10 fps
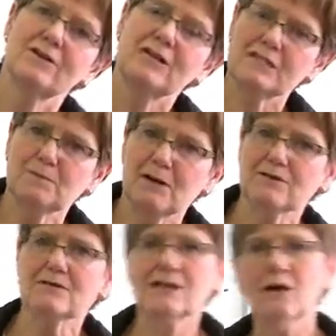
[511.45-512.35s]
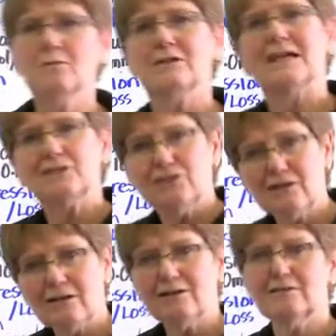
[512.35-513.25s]
That spare is to help get you
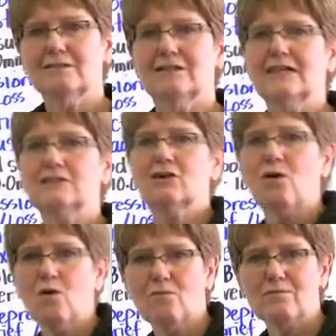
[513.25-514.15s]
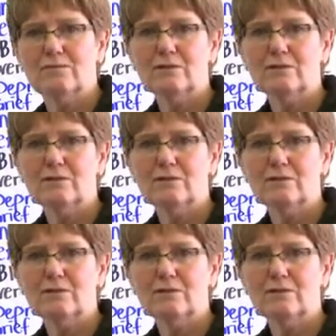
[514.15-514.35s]
there, get you home.